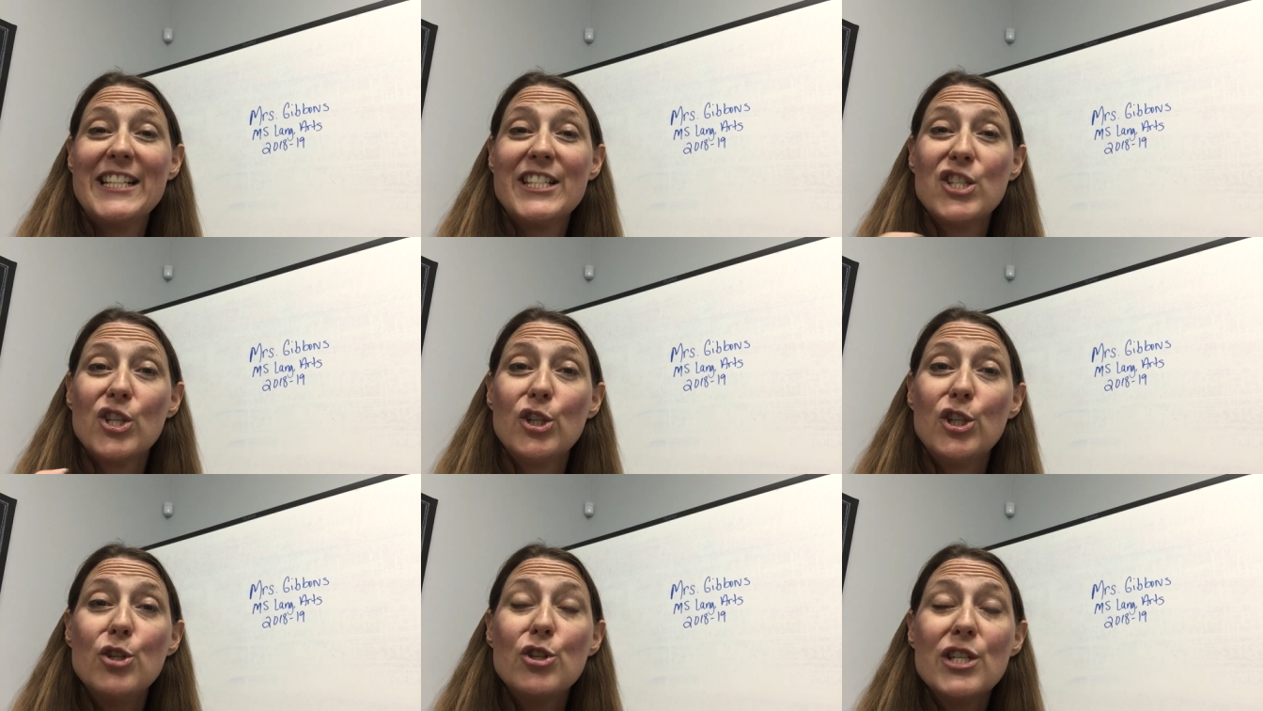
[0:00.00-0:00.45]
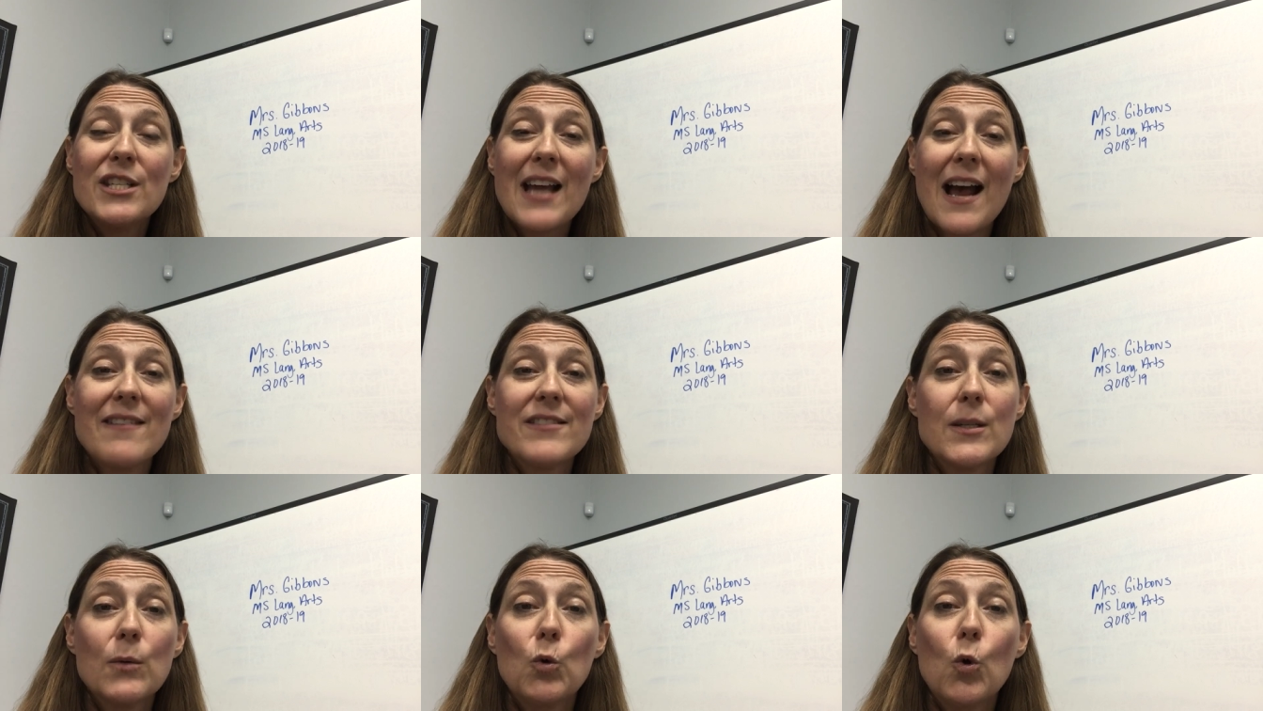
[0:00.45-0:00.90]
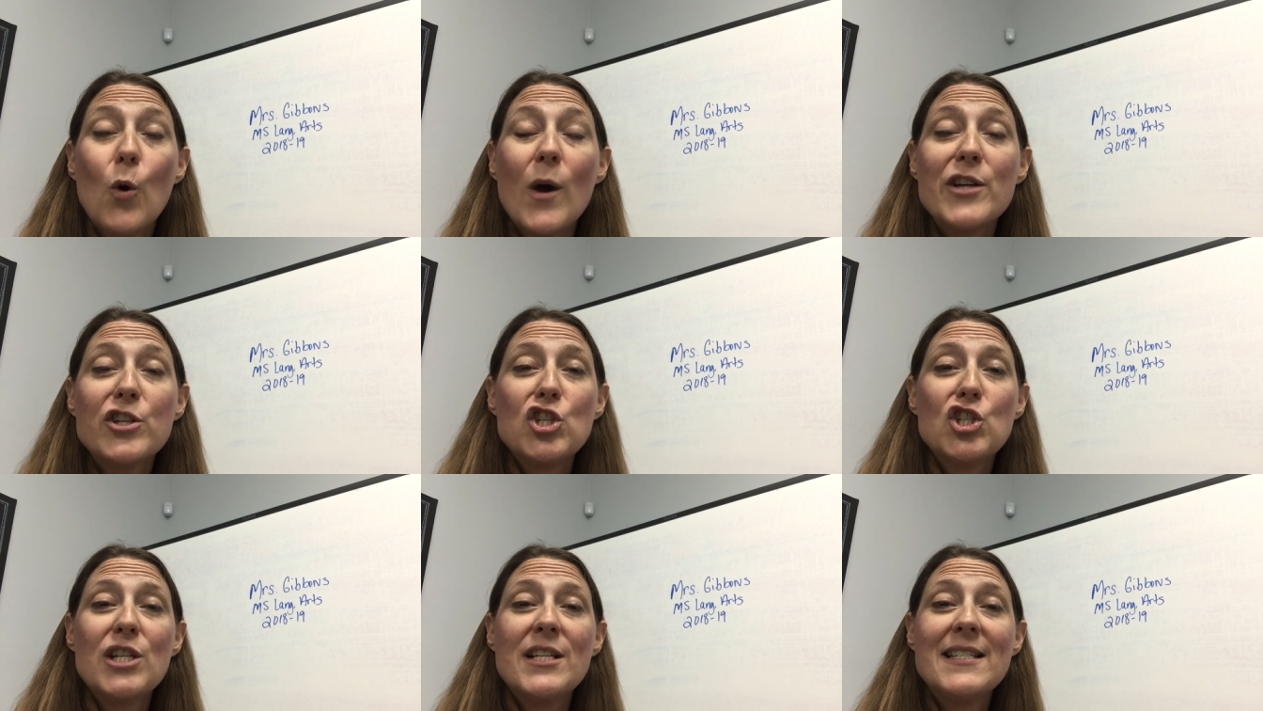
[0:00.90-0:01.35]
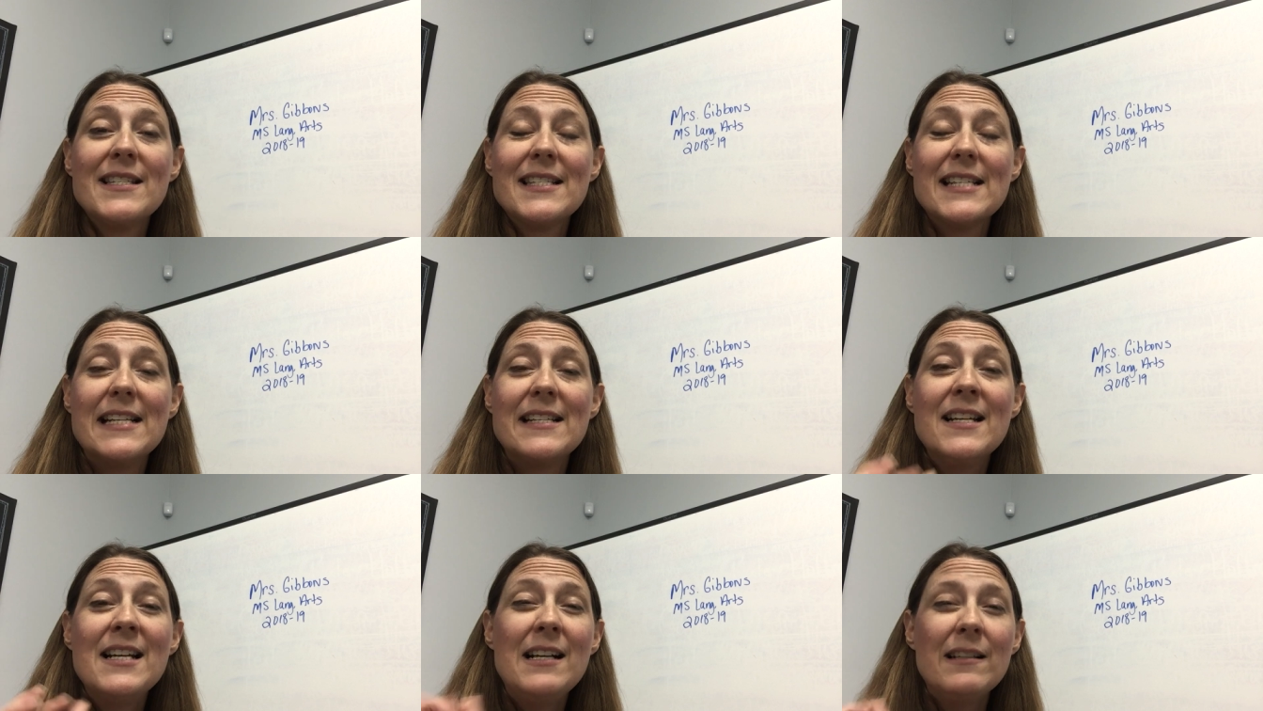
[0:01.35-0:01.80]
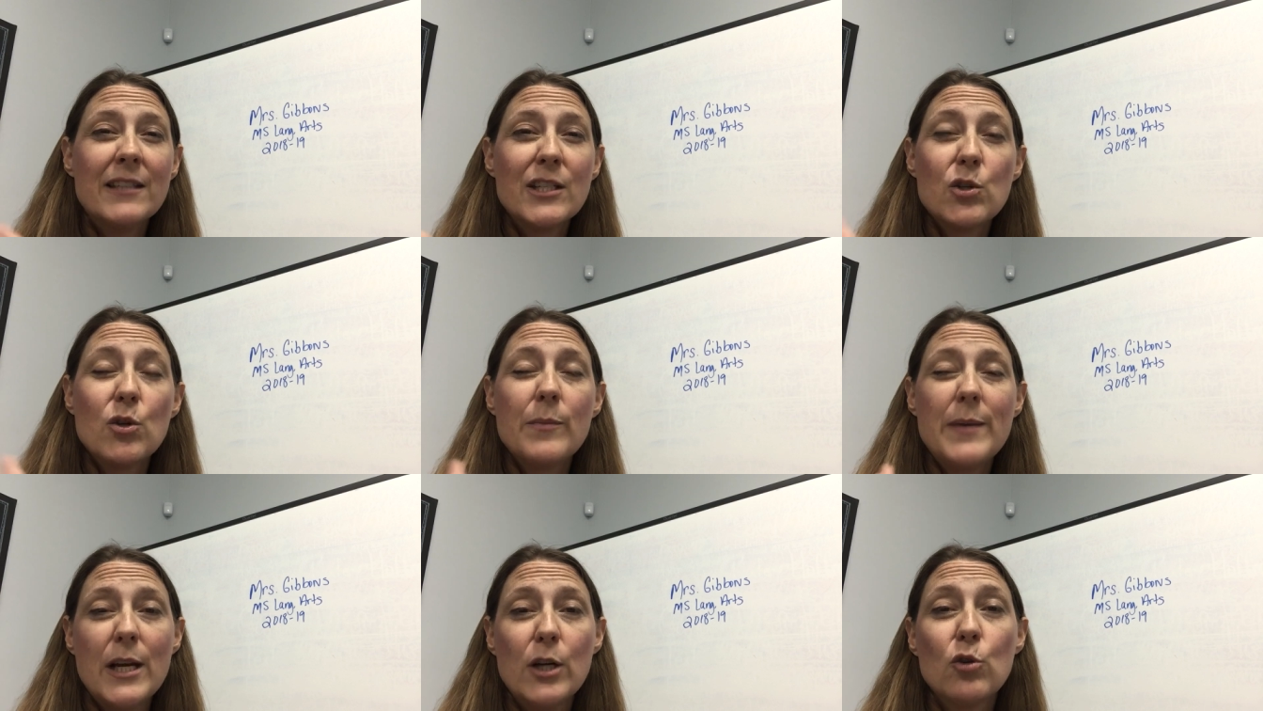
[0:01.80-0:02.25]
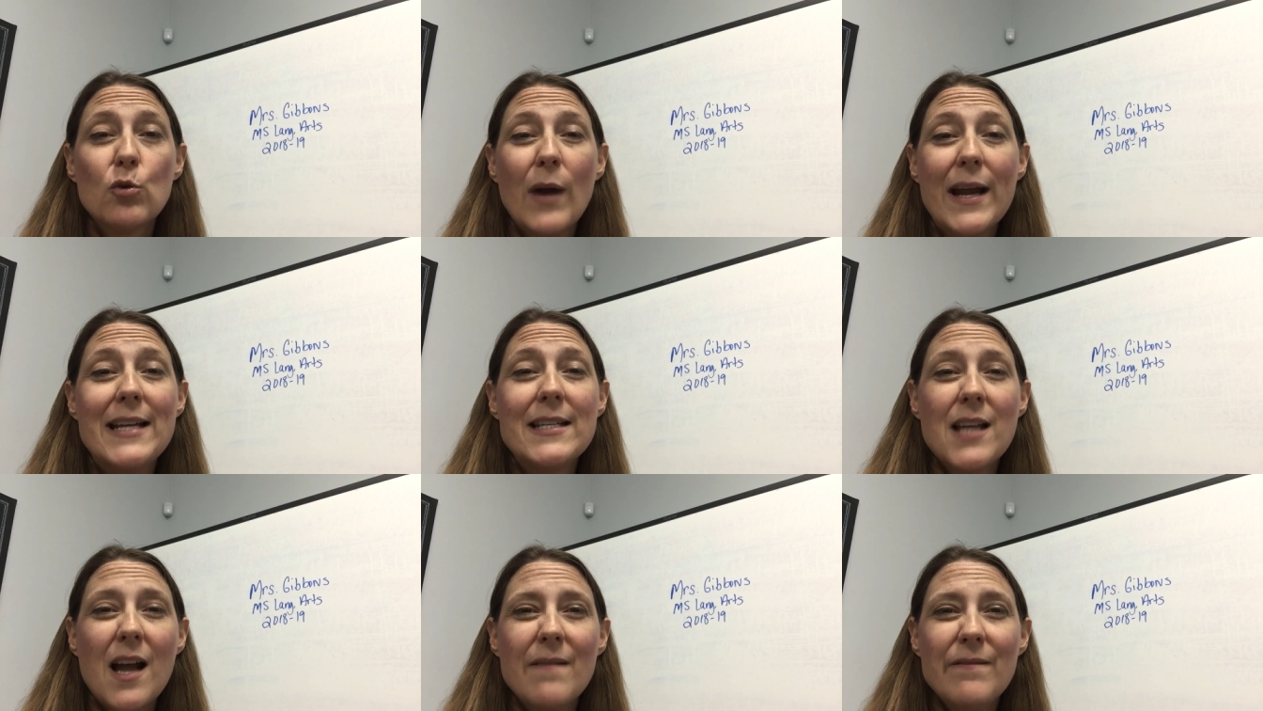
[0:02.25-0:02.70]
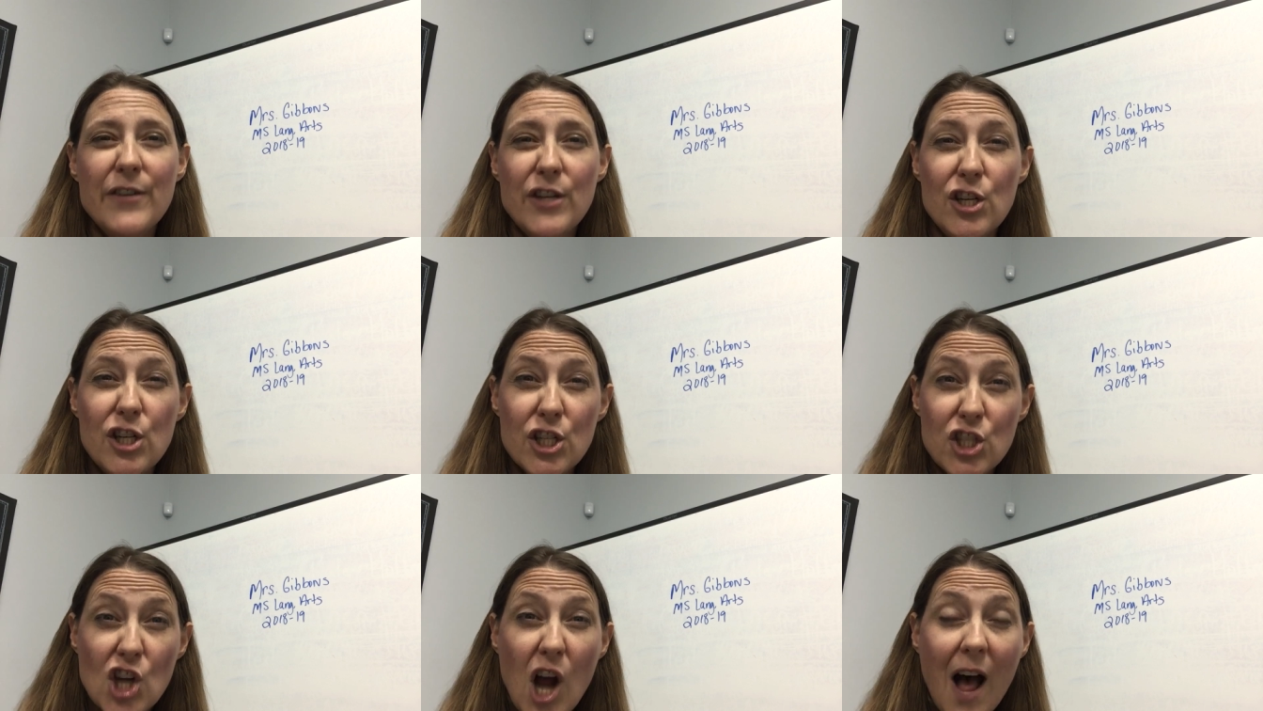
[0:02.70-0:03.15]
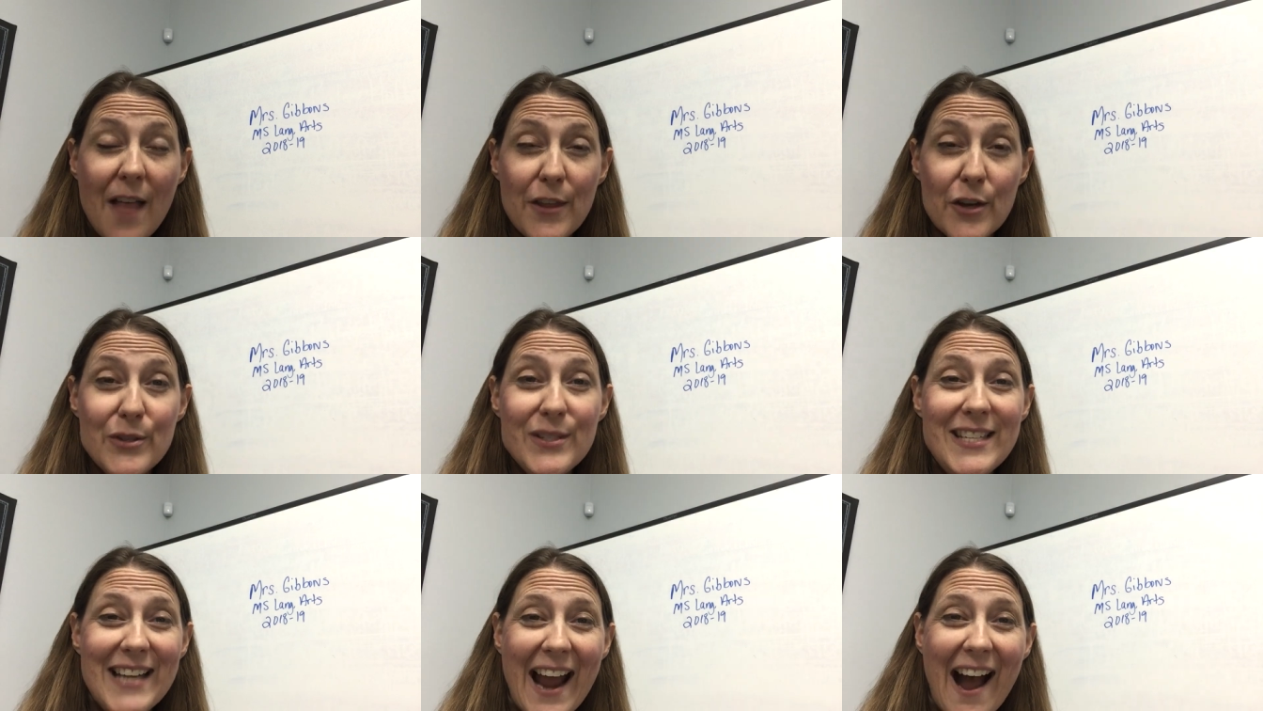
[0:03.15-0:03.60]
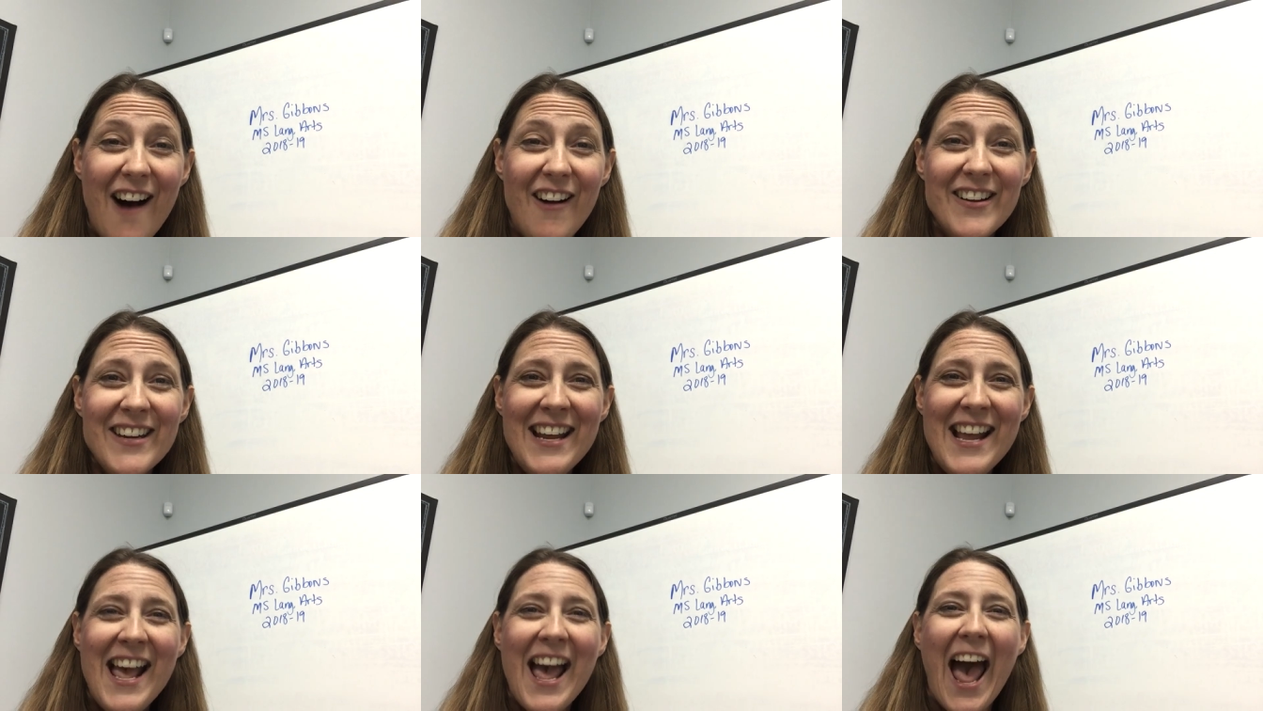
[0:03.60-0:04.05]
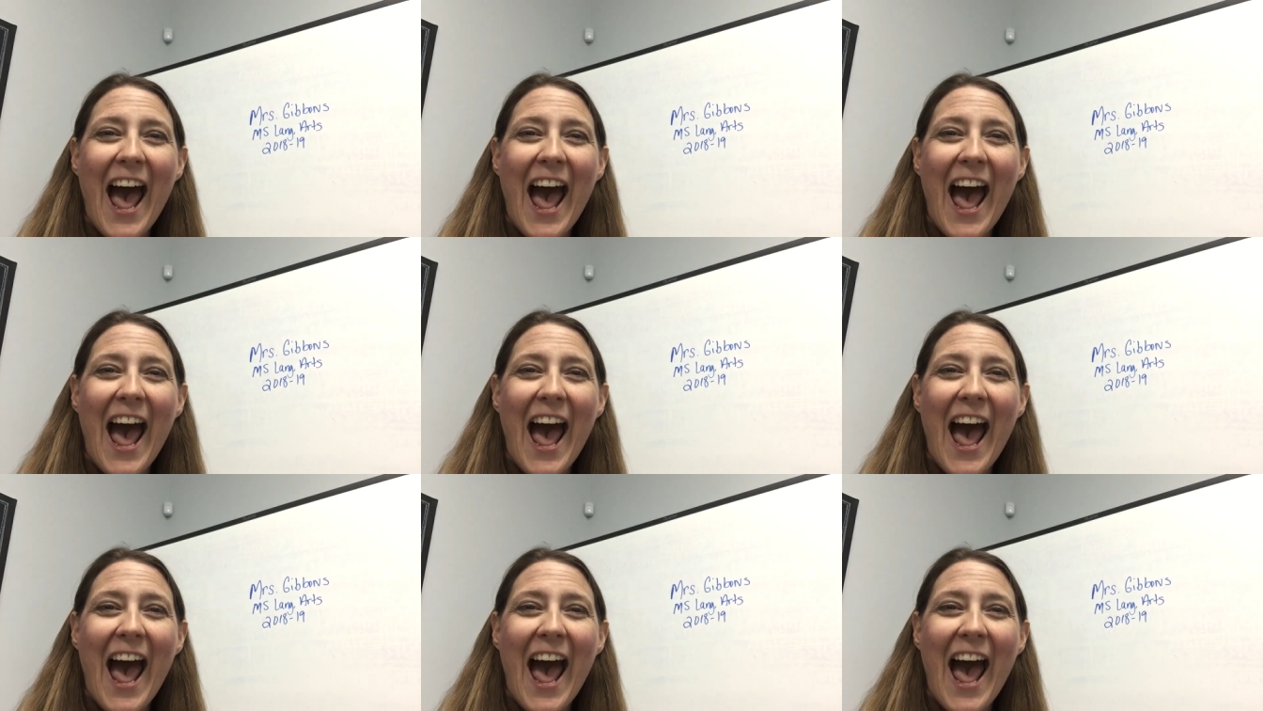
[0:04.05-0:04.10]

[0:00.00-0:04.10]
and so you just have some questions, and this would be a great time for you to jot those down.